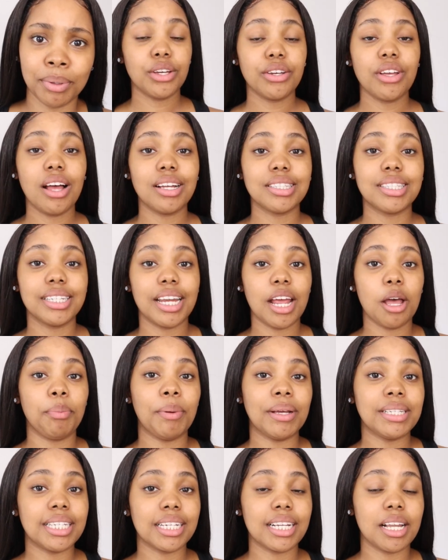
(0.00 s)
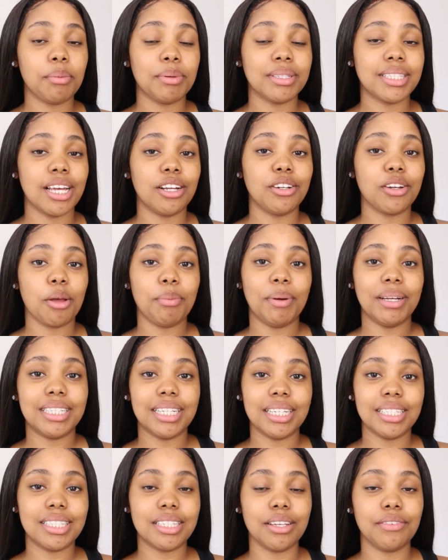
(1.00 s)
So yeah, today I'll basically be telling you about
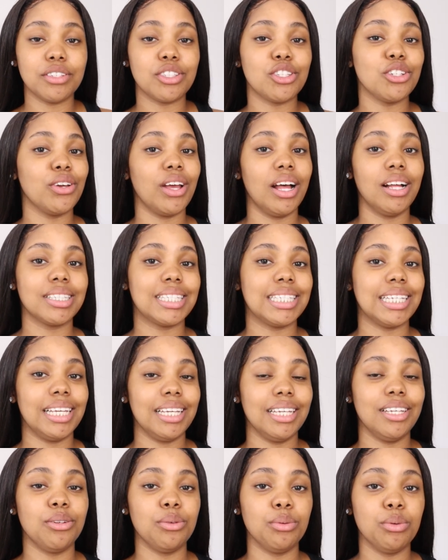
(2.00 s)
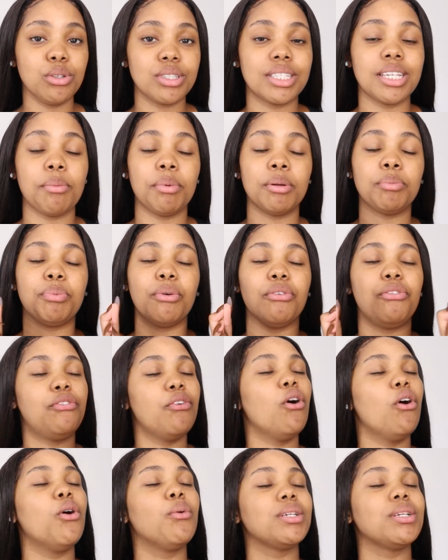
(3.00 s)
DStv's new LTE router. But
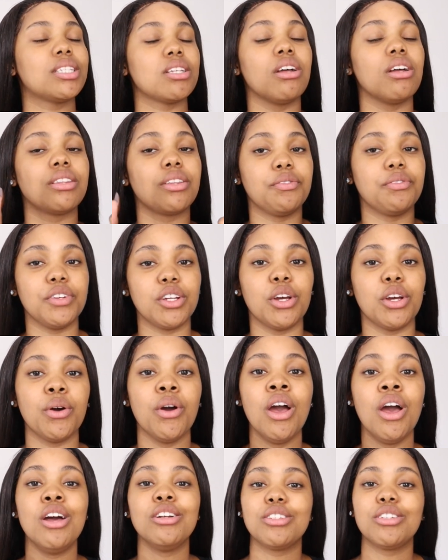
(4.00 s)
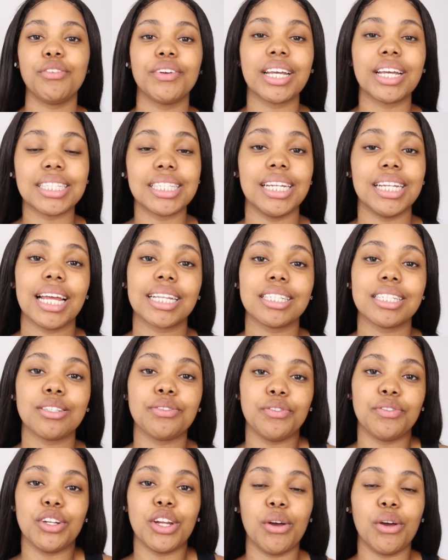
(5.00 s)
before we start the video, don't forget to like this
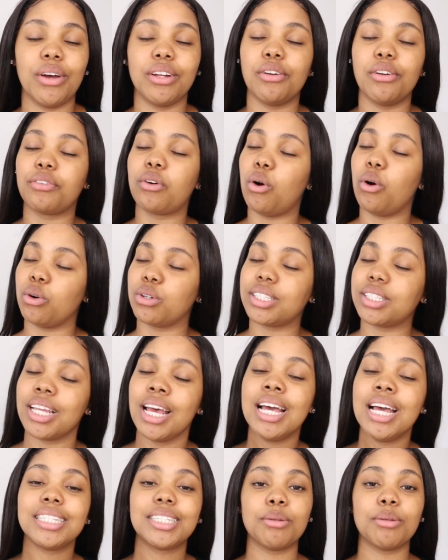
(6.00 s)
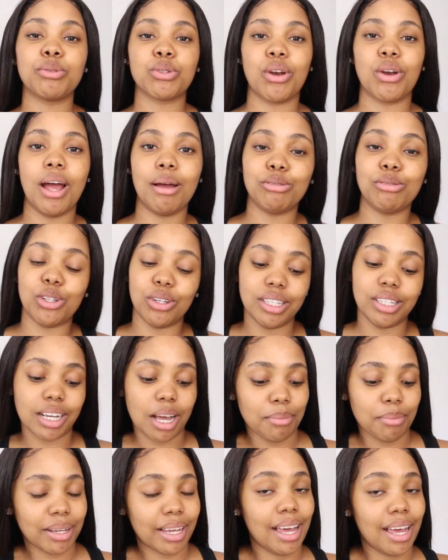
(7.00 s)
video and of course subscribe, join the
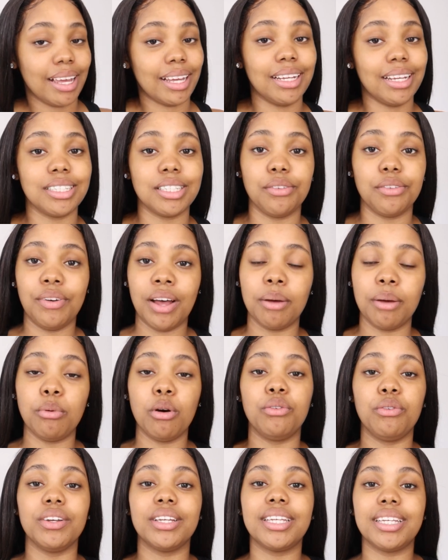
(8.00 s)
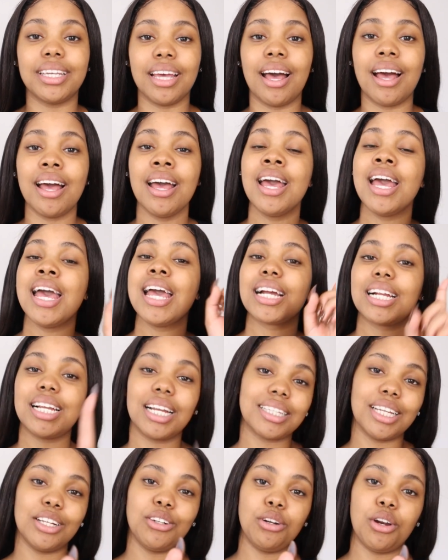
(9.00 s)
Gama Gang. It is a vibe over here.
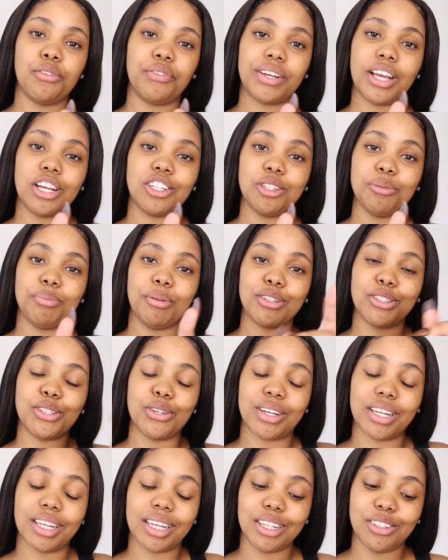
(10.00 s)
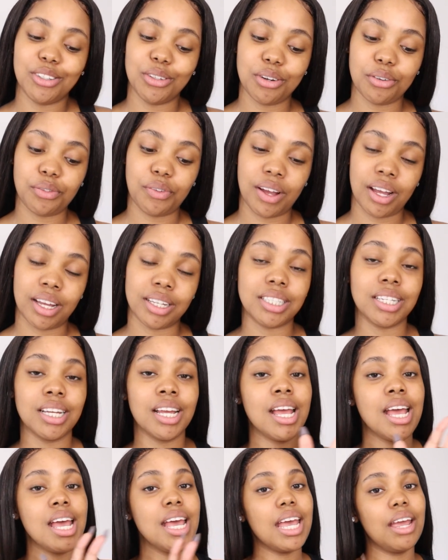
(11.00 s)
Click the notification bell so you can get notified
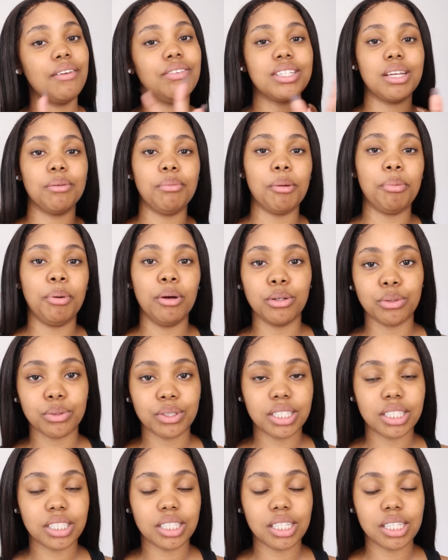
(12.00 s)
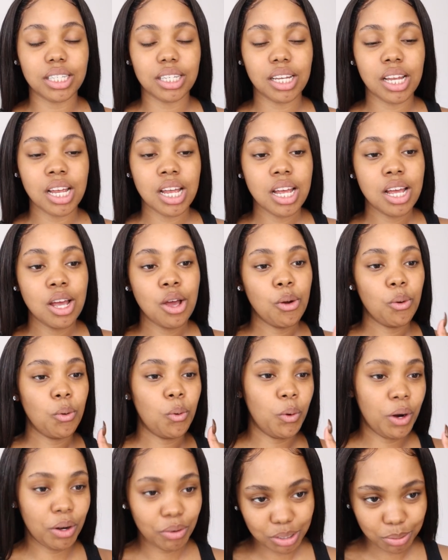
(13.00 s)
every time I post.
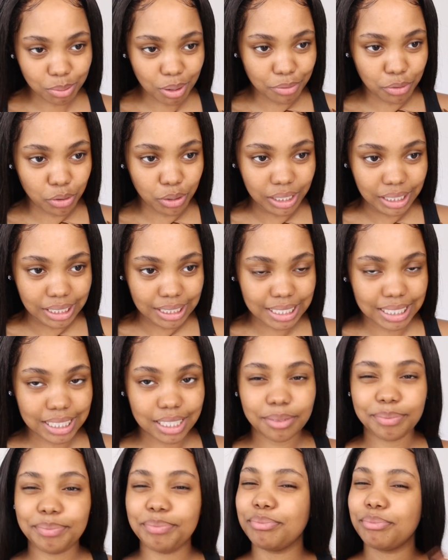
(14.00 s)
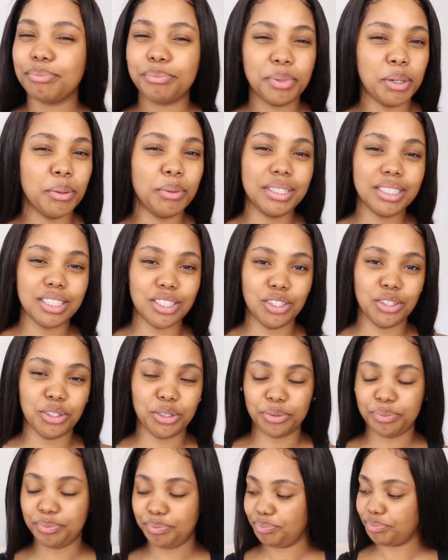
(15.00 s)
Where is my voice? But what is
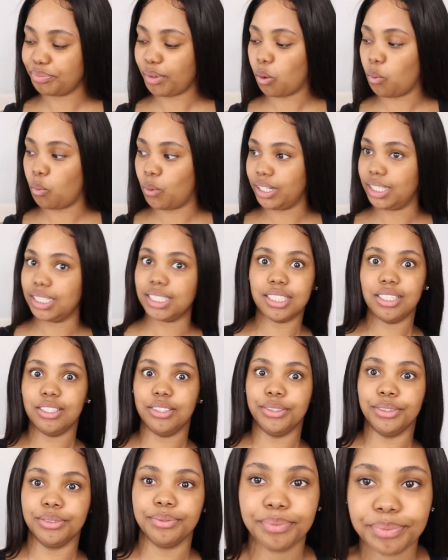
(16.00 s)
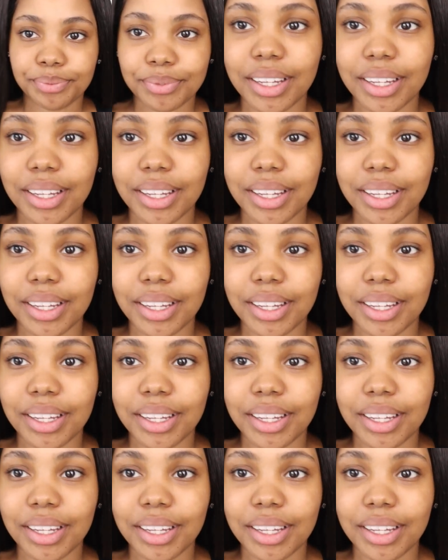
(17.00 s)
new? What is new?